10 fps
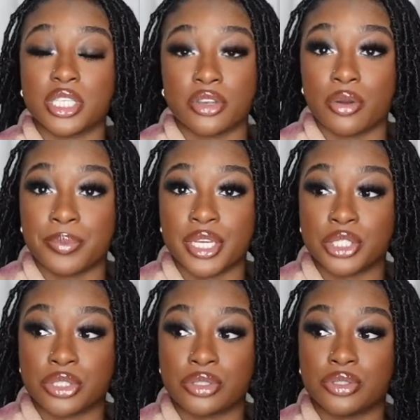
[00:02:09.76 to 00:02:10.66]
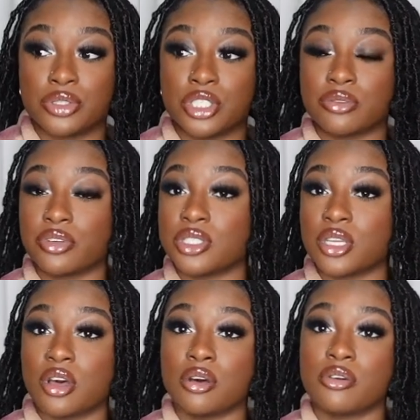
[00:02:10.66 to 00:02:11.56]
to take your own pictures just for
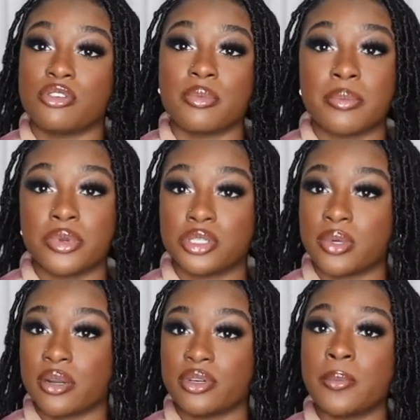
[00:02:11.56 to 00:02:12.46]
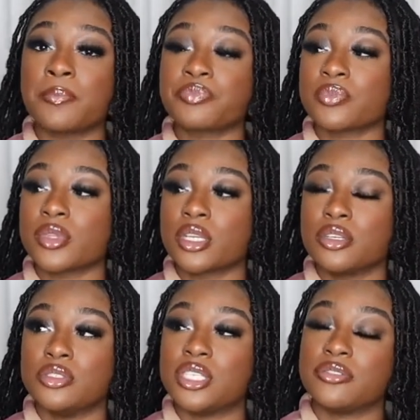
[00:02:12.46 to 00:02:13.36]
yourself or memories or whatever,
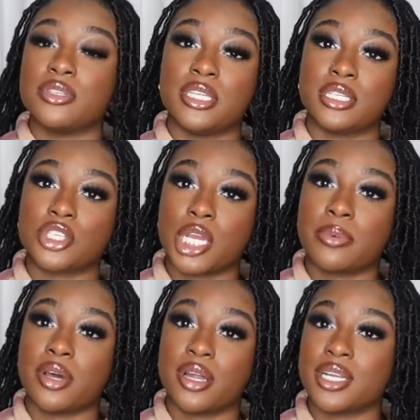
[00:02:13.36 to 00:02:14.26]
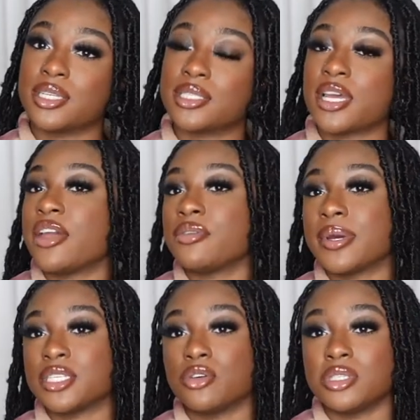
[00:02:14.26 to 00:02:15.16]
you definitely need a tripod because not
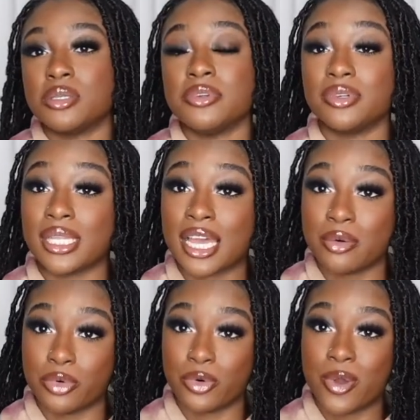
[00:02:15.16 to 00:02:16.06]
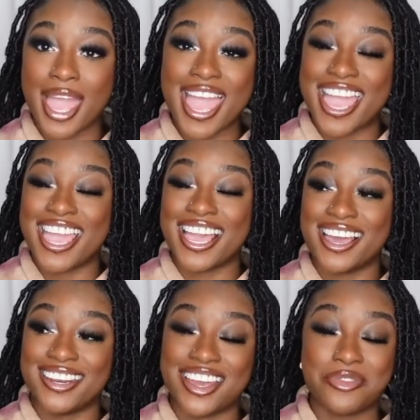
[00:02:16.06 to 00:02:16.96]
everybody's going to be reliable
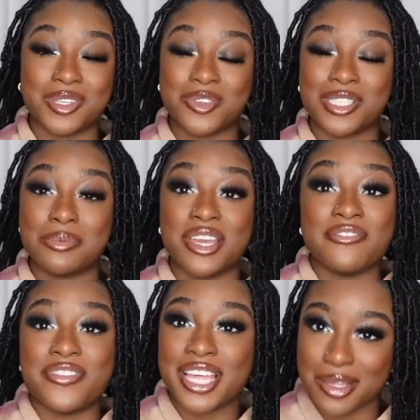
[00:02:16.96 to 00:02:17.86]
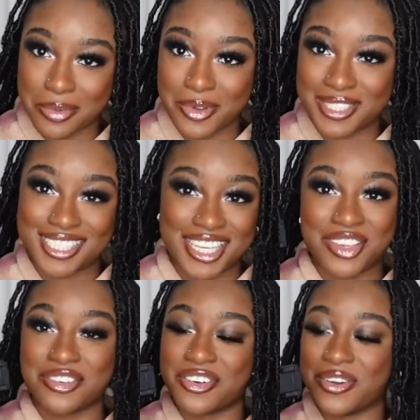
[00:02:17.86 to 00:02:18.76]
and not everyone's going to be available to
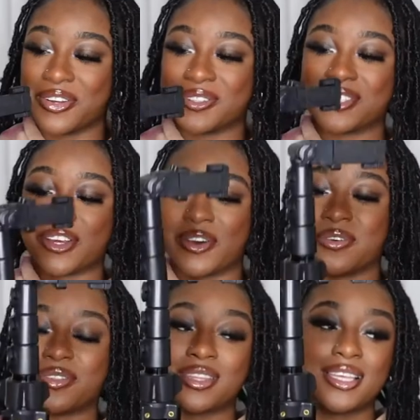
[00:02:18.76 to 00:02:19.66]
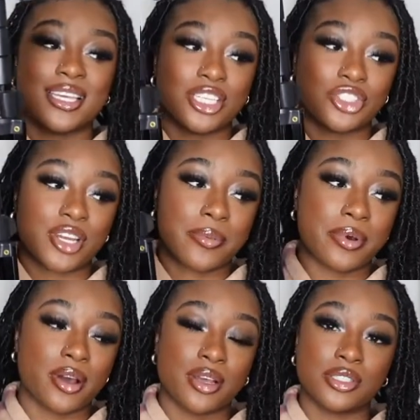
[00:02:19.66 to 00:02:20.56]
take your photos. So
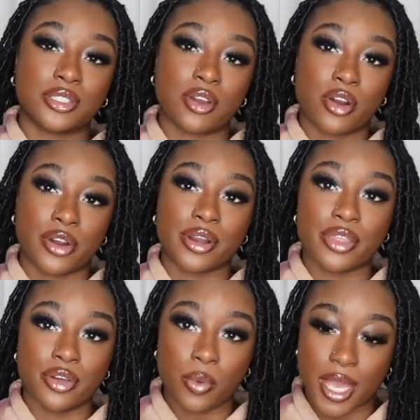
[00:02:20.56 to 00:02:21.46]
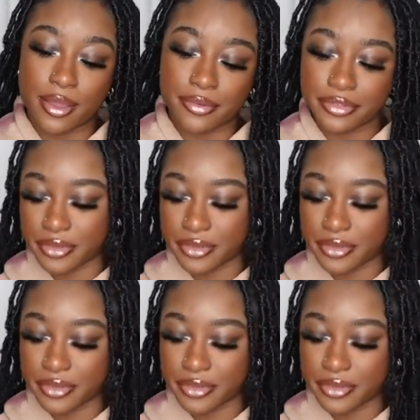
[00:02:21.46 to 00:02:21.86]
tripods are the wave.